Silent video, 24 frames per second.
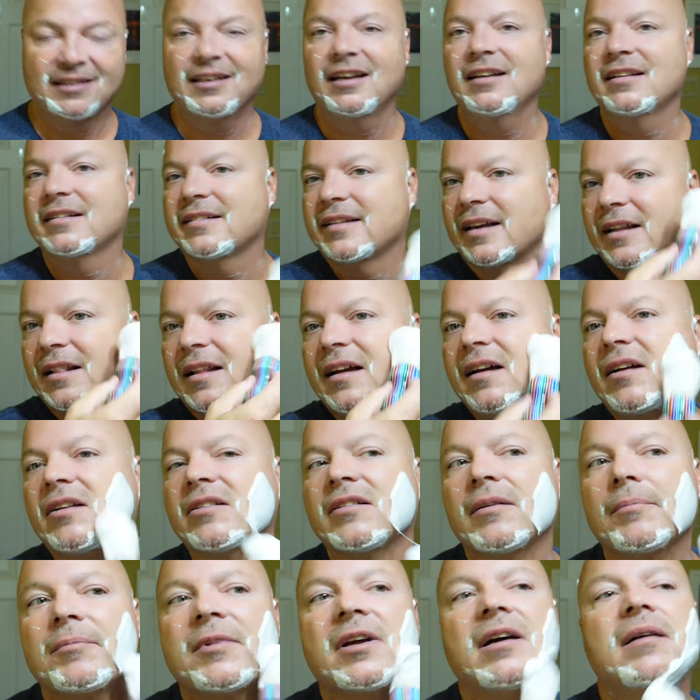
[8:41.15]
it does sell out
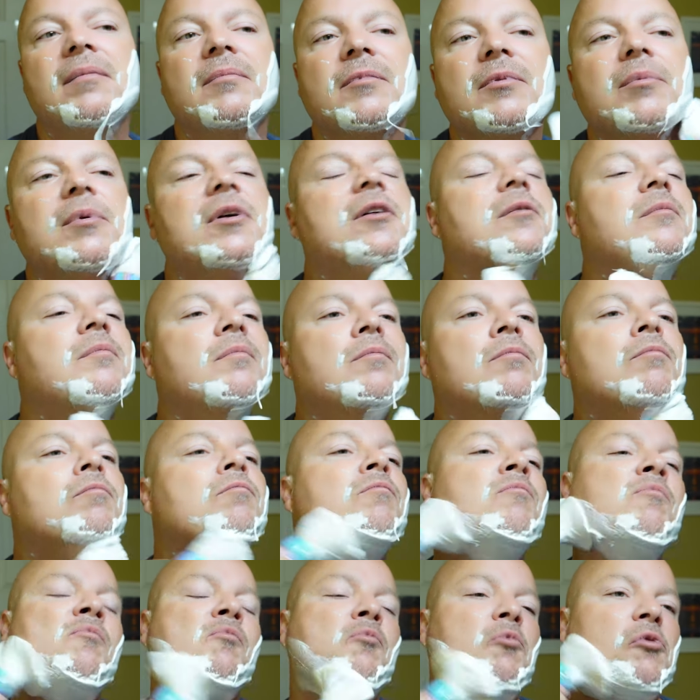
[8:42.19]
sometimes, but
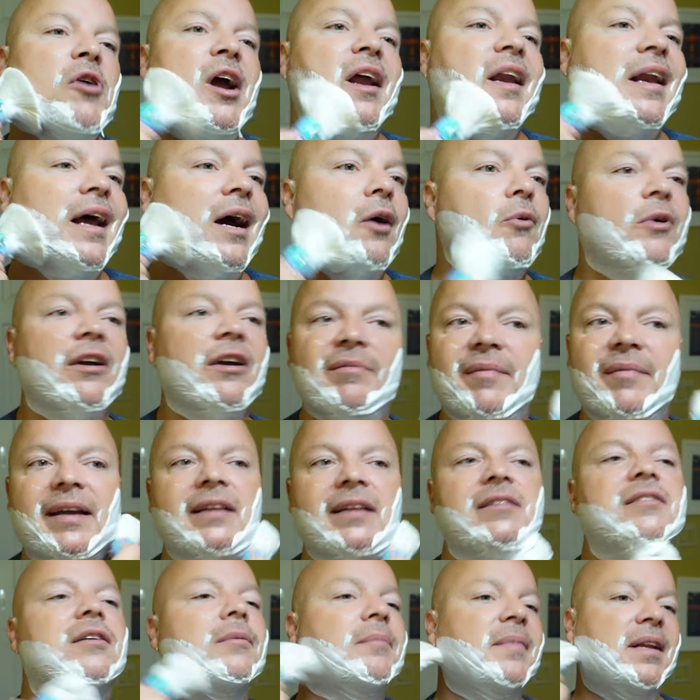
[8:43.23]
right now we've
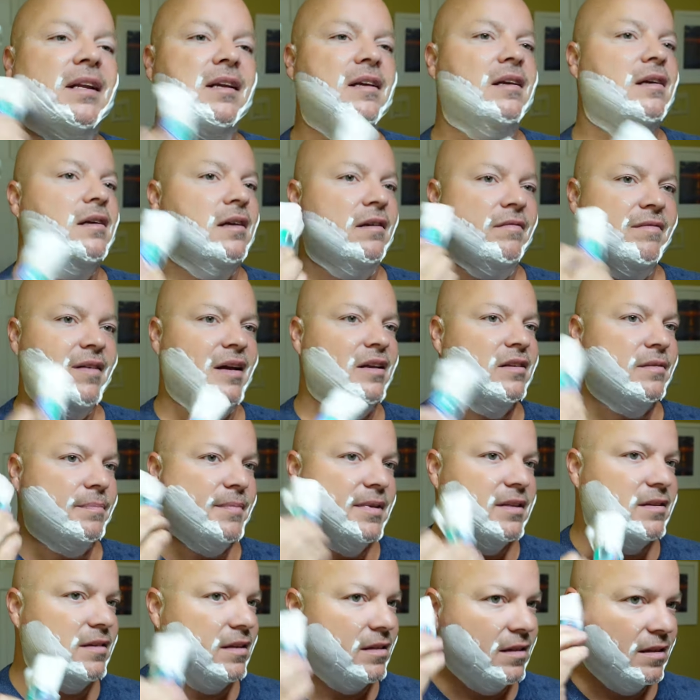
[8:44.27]
made so many
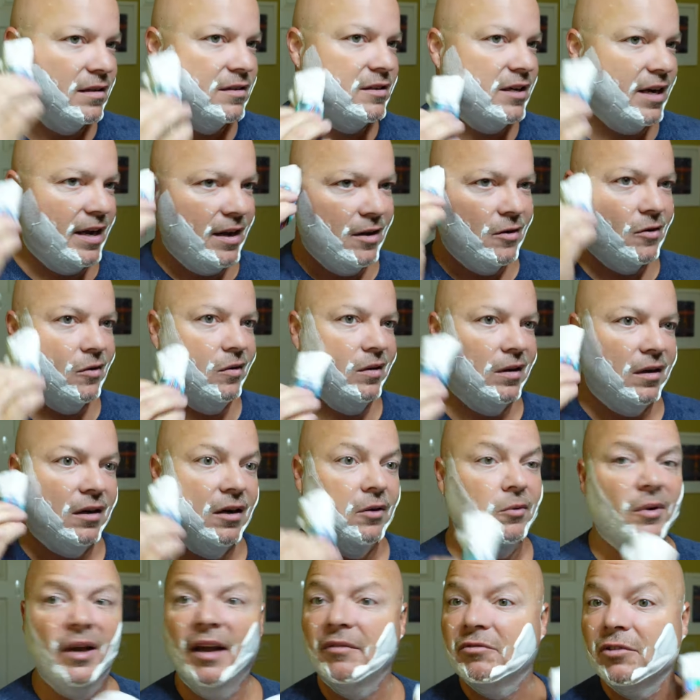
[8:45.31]
investments in the channel you know
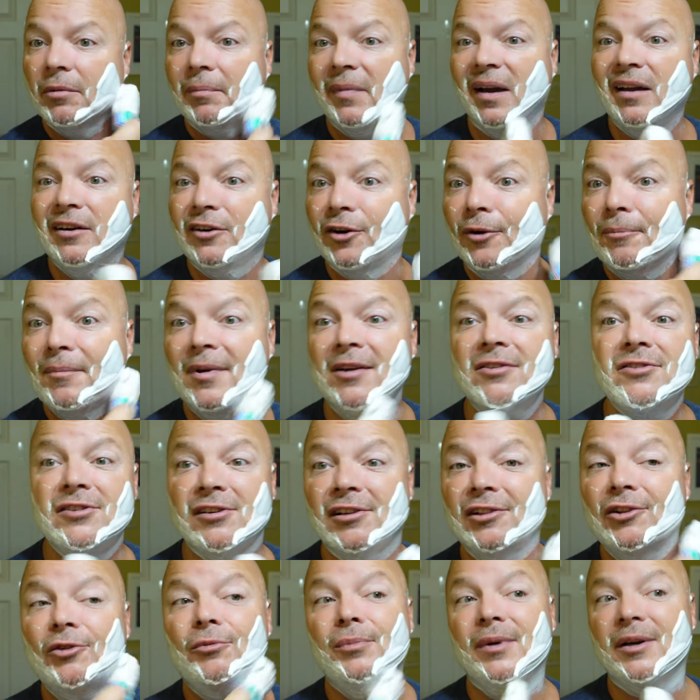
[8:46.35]
we have to mind our budget a
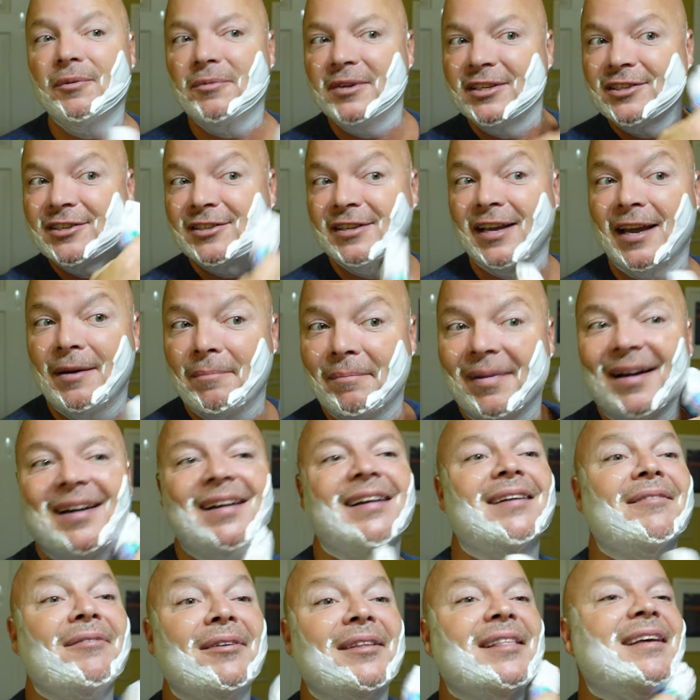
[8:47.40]
little bit we just can't buy
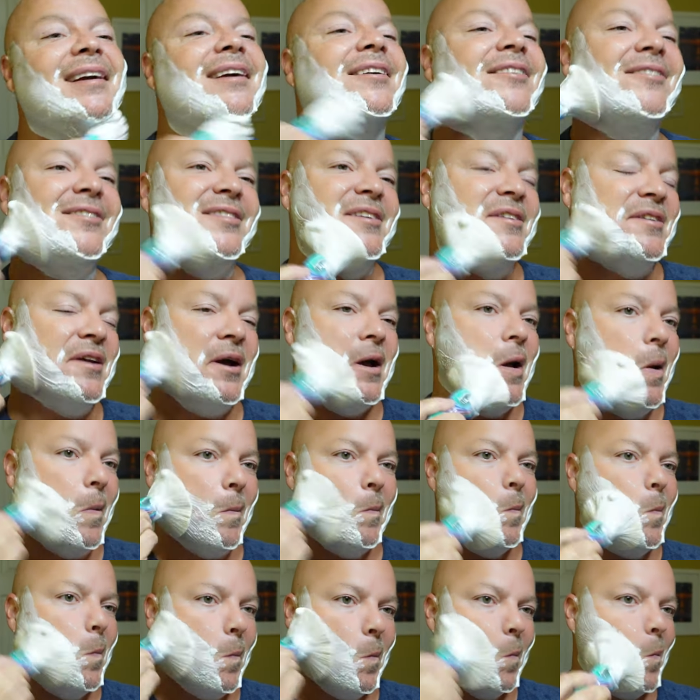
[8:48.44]
everything all the time
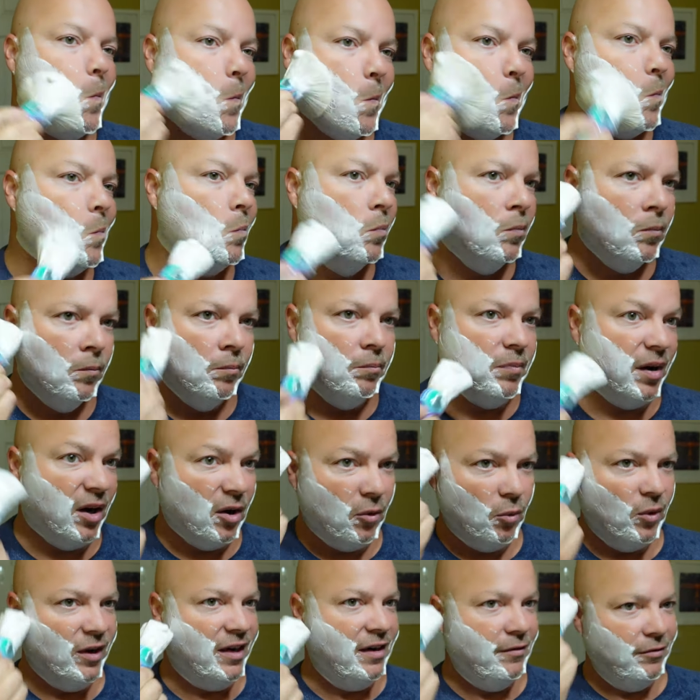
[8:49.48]

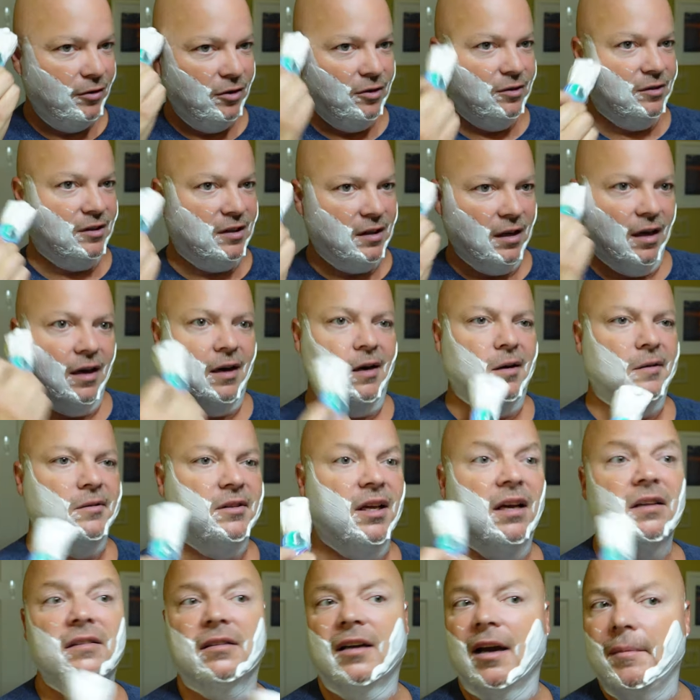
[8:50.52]
but whatever uh,
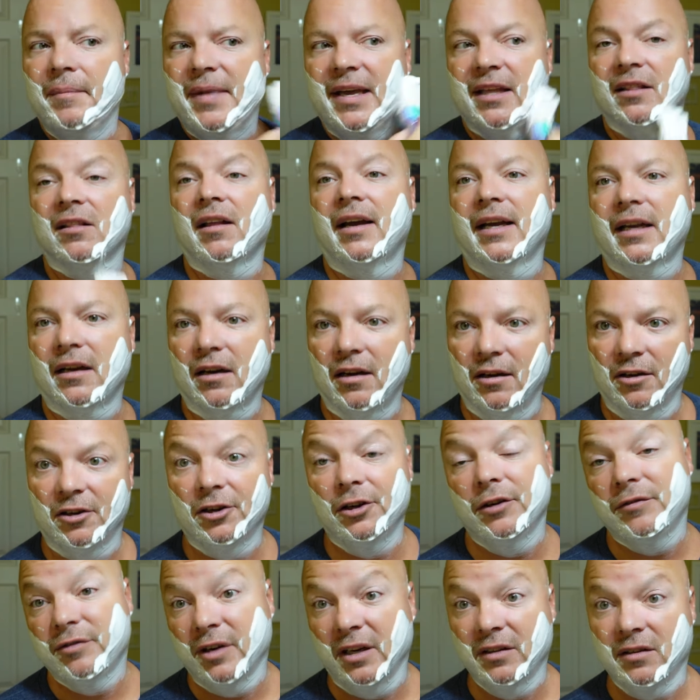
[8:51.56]
does come in, like our
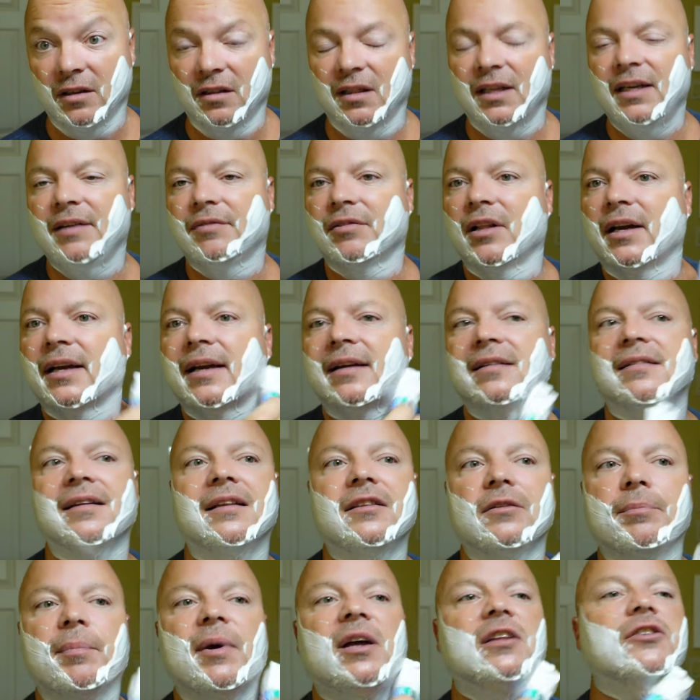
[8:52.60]
good friends at Leaf, like I
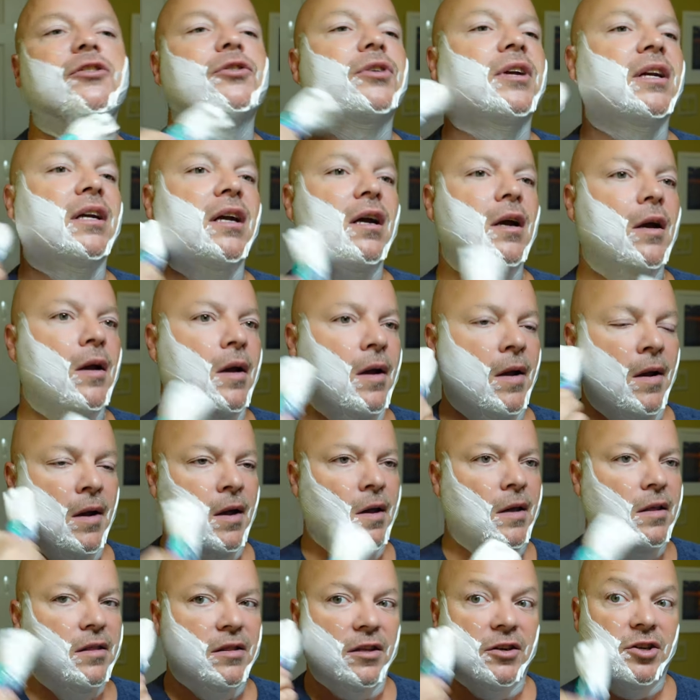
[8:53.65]
said, sponsoring
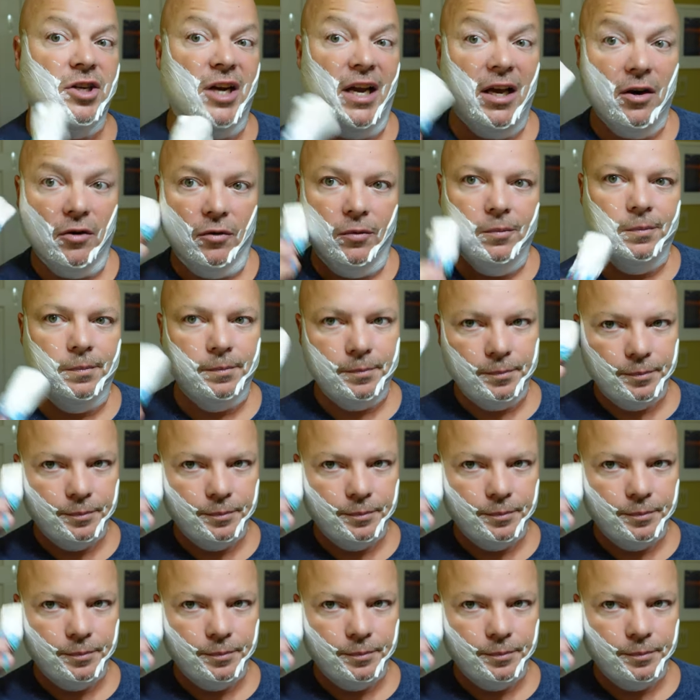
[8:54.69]
the channel,